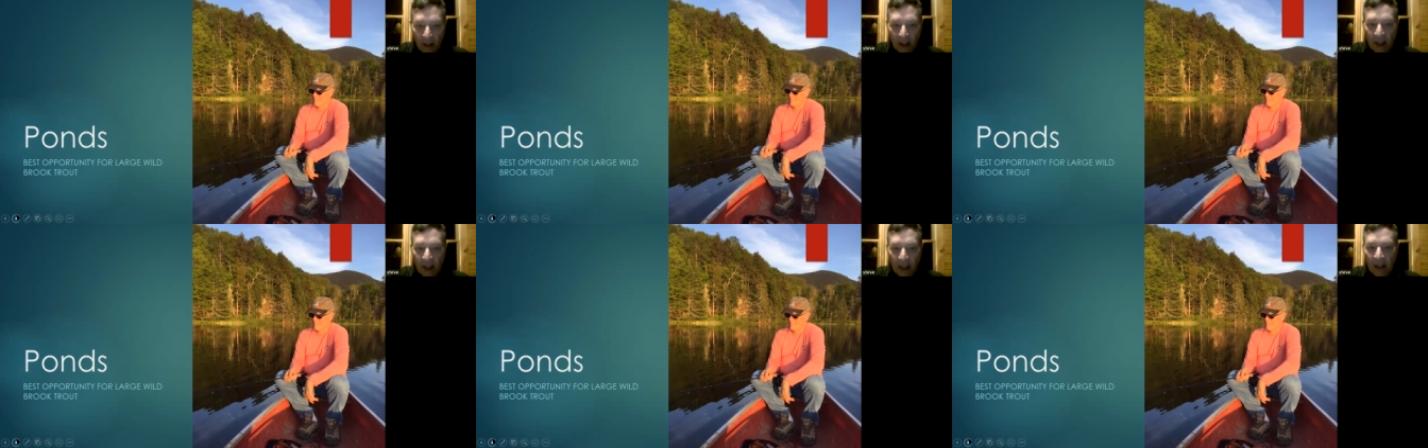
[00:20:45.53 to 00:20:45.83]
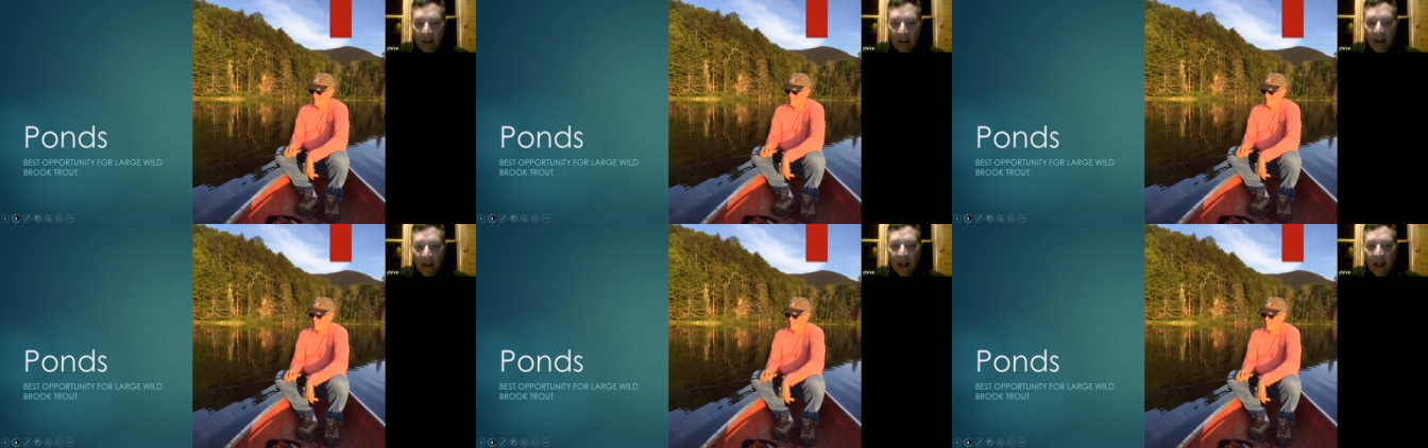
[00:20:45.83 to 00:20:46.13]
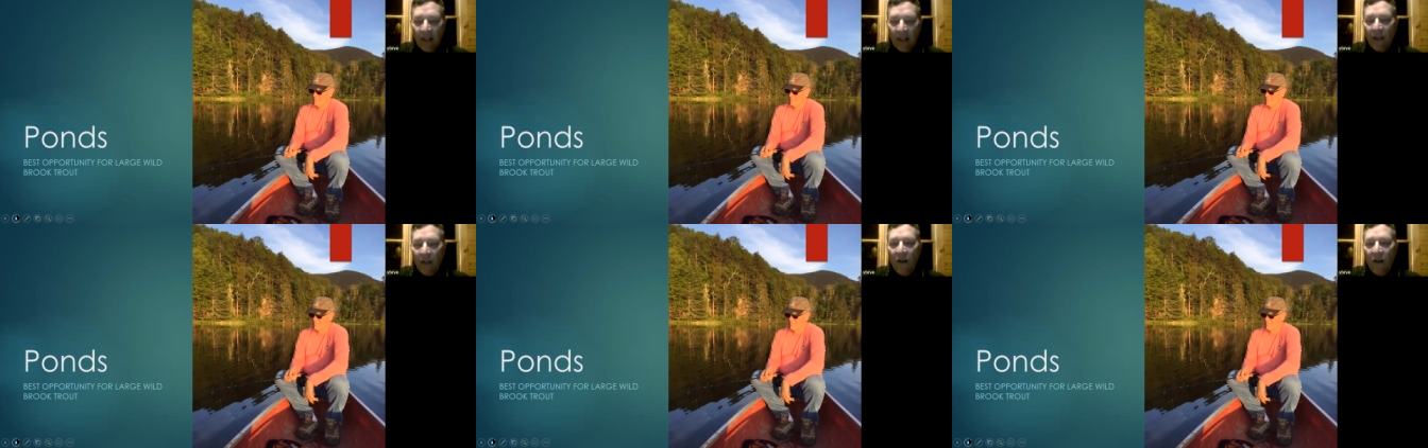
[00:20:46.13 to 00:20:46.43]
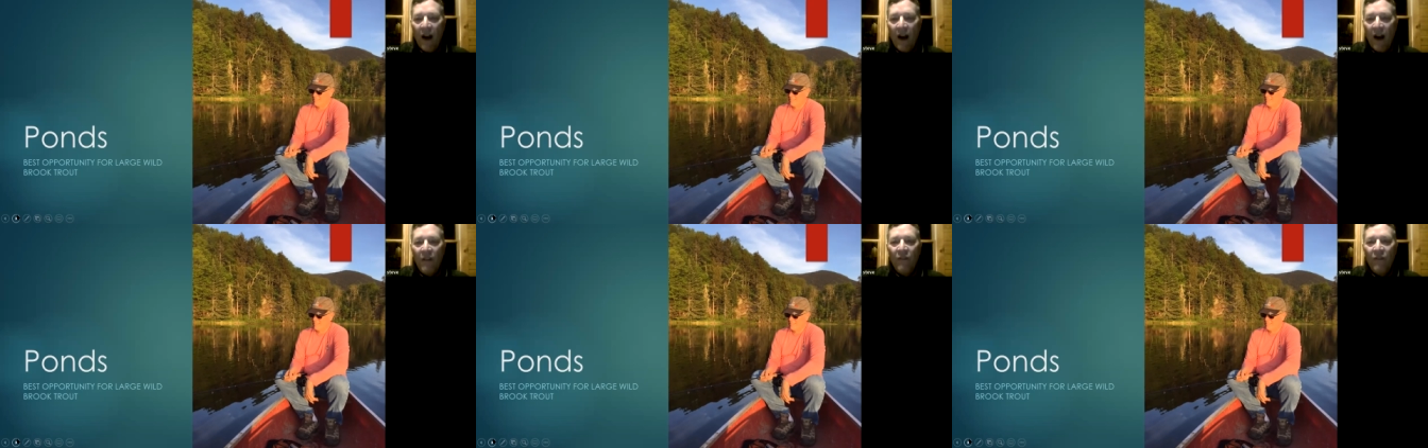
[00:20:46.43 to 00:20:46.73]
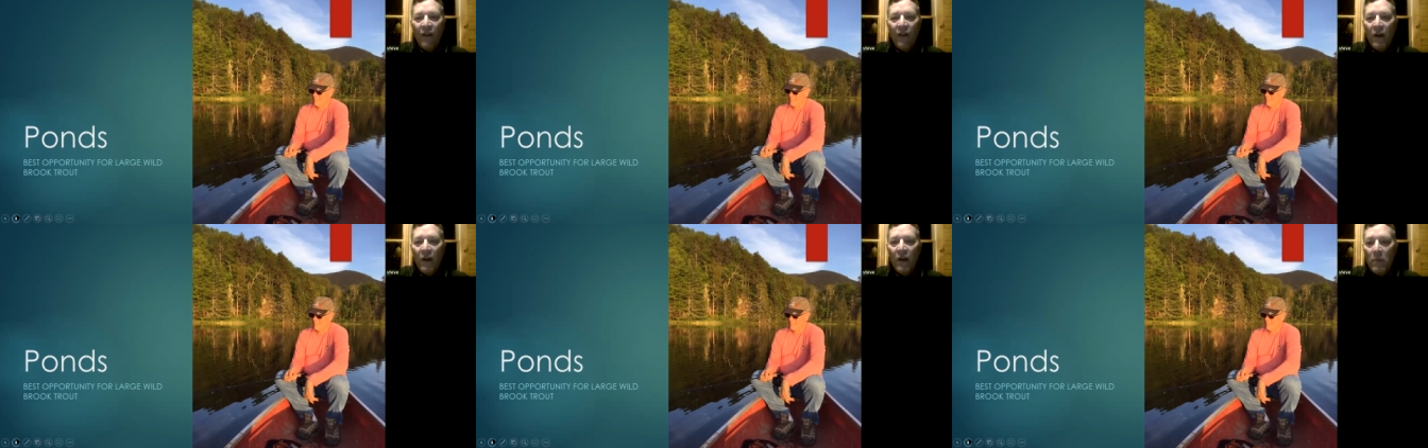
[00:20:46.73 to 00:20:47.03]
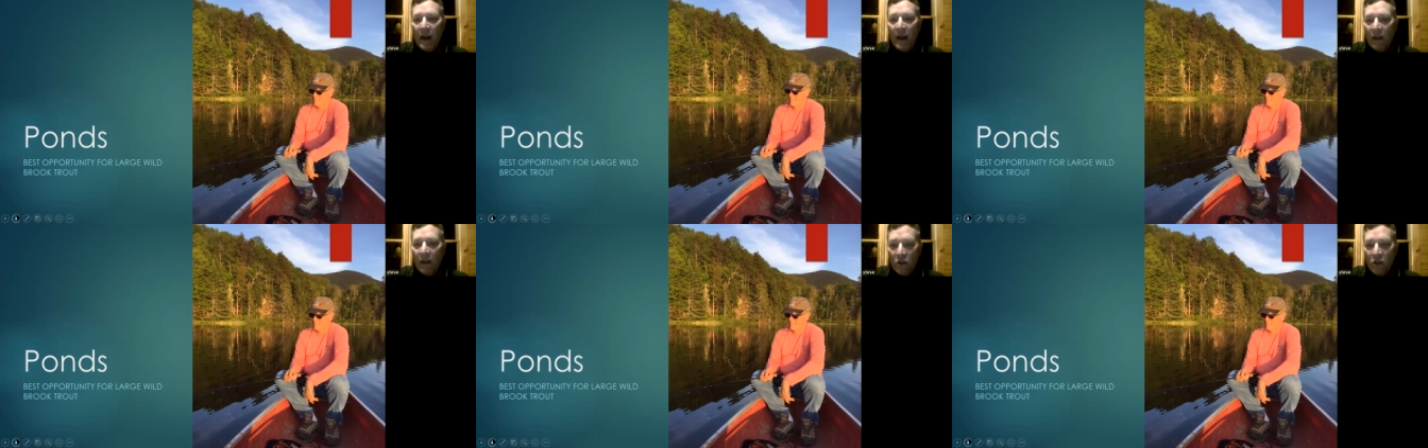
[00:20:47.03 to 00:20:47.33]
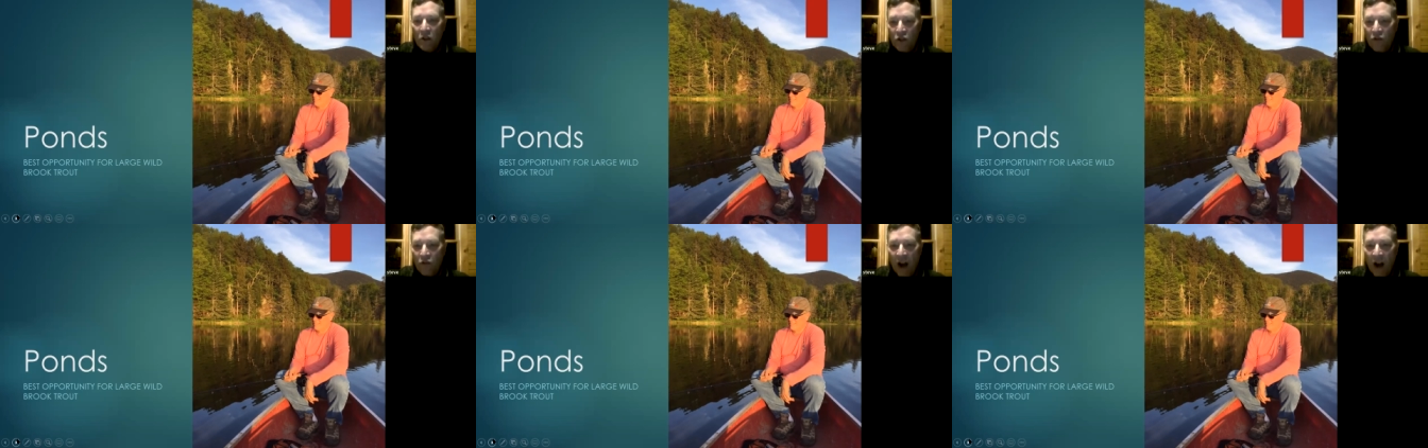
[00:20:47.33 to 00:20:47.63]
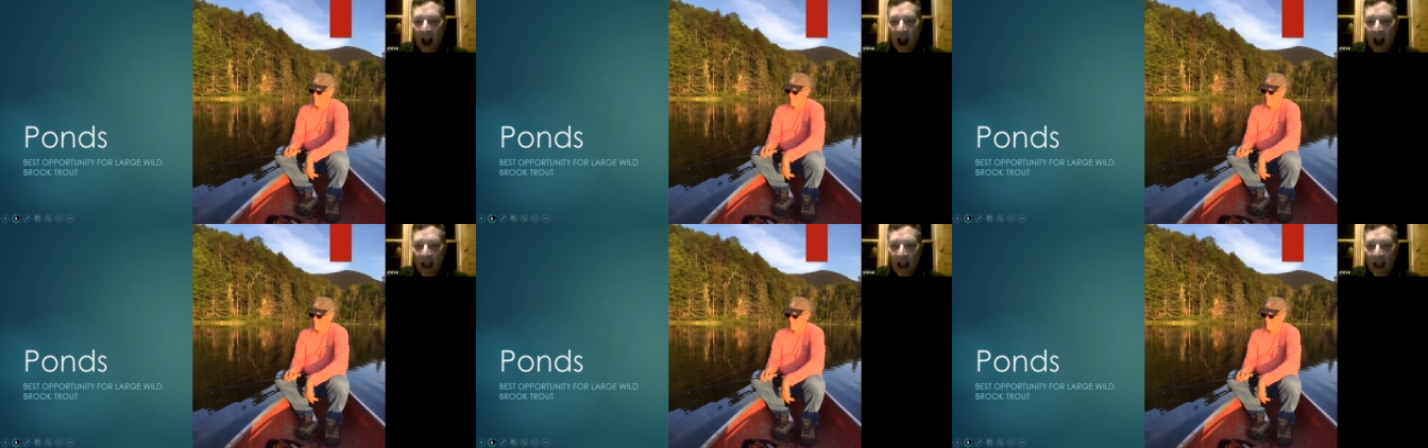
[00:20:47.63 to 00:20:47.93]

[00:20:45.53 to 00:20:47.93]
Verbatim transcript: and uh, there aren't very many of those fry